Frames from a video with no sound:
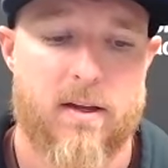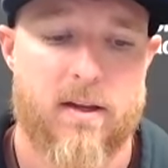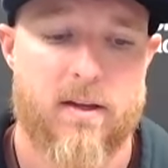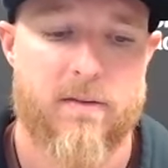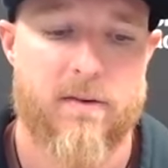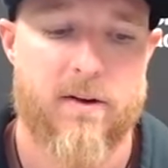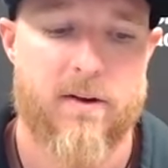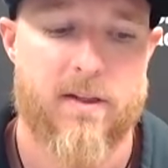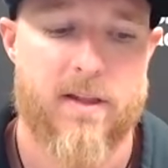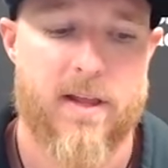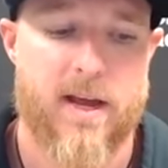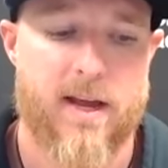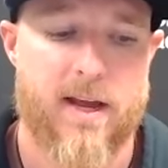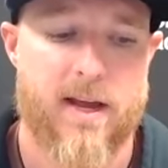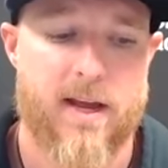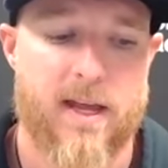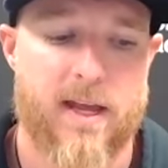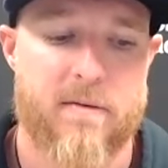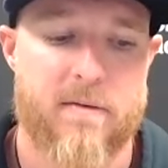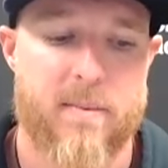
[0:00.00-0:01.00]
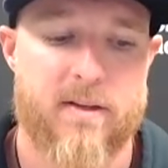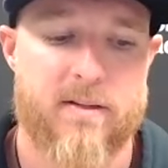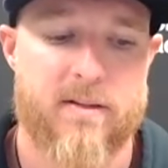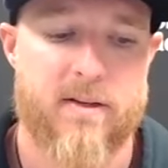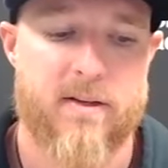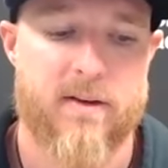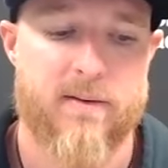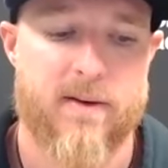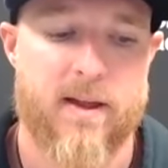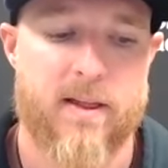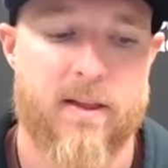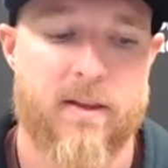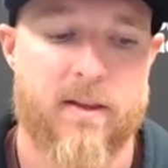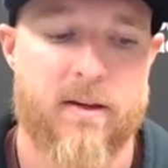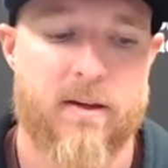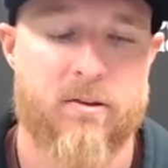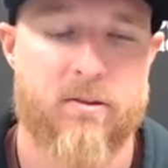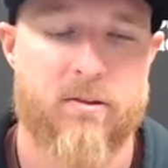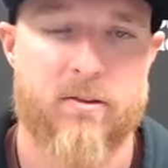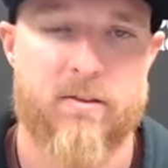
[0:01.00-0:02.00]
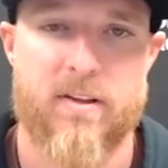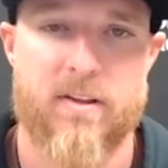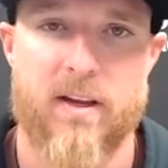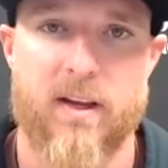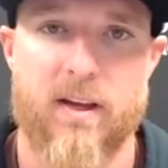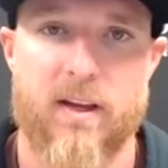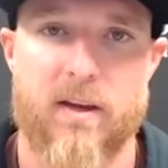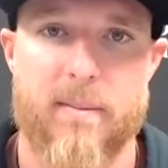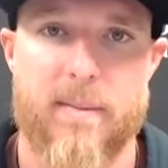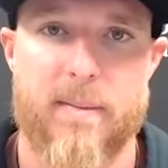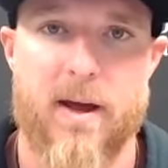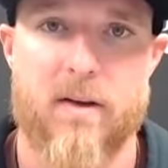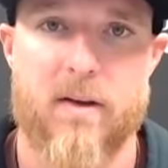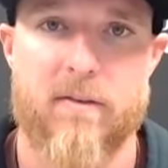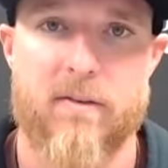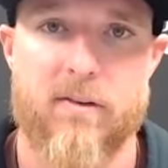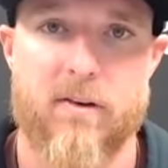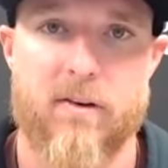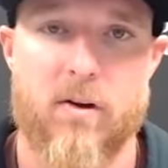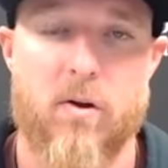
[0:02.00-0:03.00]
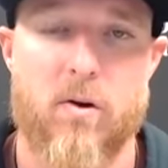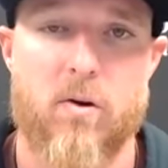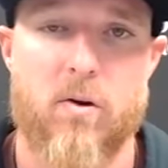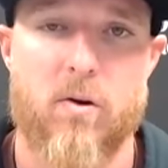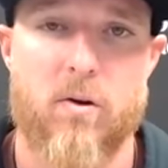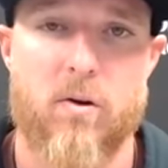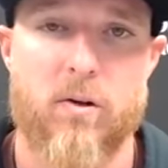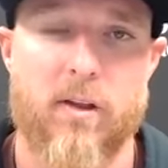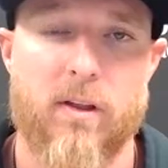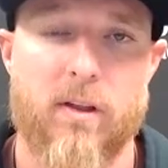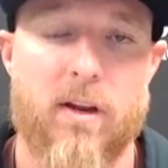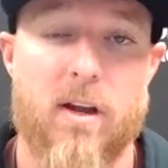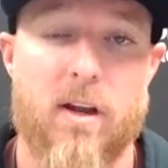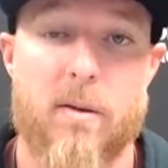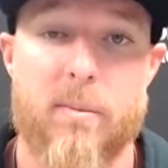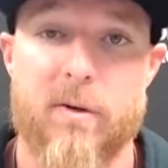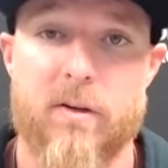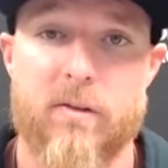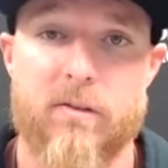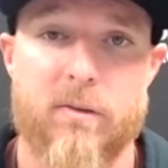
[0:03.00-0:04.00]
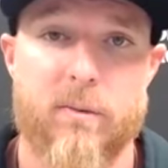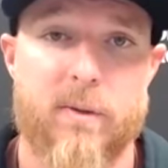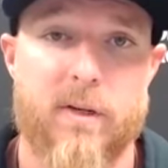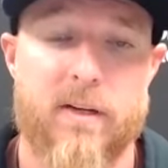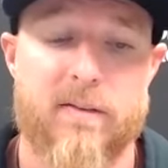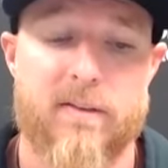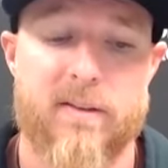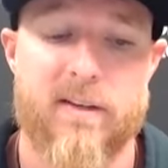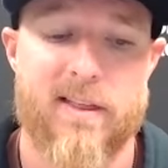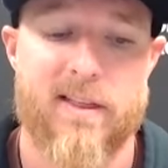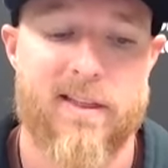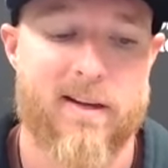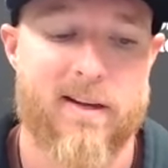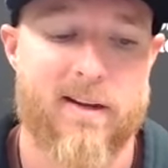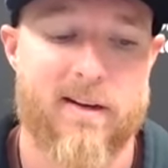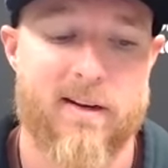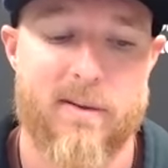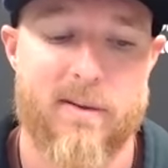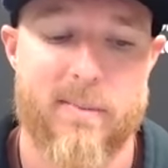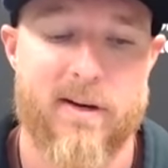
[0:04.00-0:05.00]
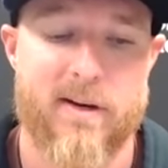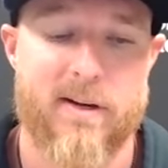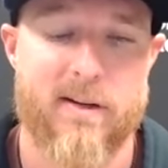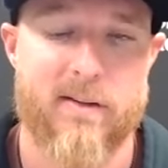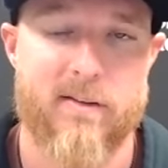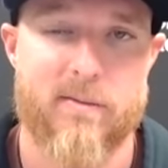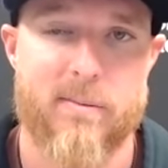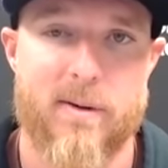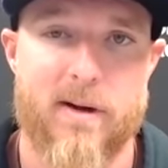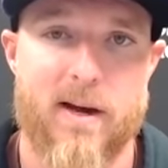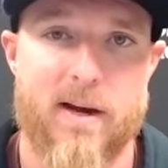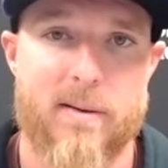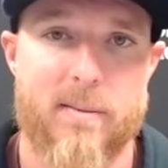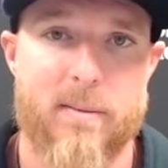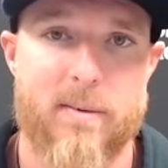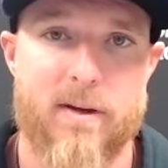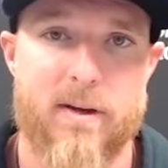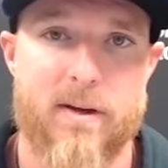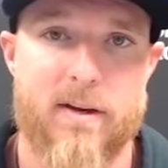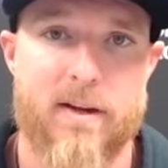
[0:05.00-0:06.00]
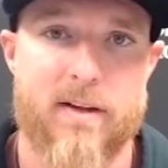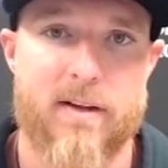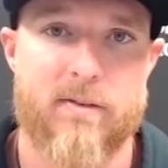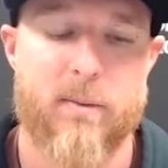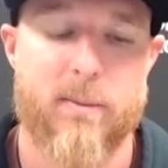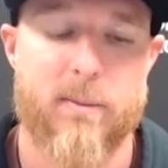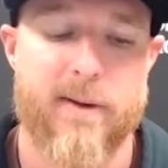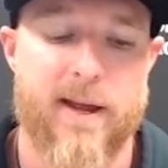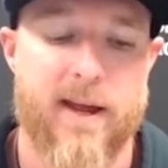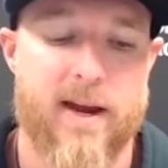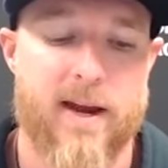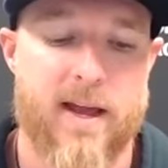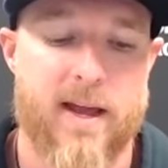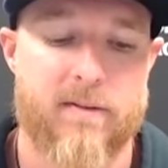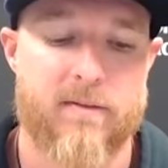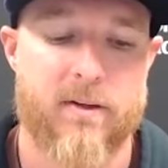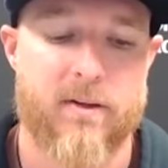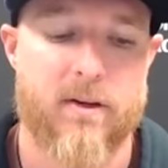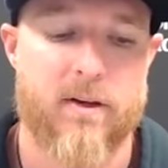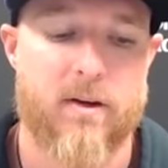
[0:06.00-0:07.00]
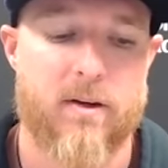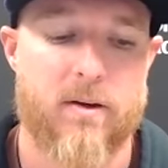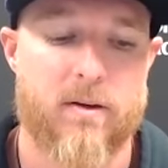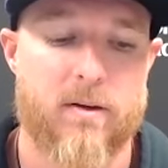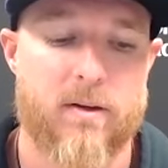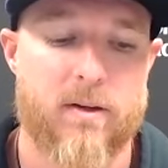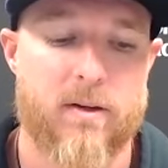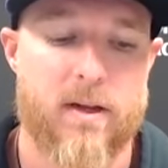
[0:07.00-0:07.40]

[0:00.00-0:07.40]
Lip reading: If you're in that kind of a mindset, rather than just thinking about it as a whole or the numbers or whatever, I think you're going to be in a good spot, but that's where we kind of have to go.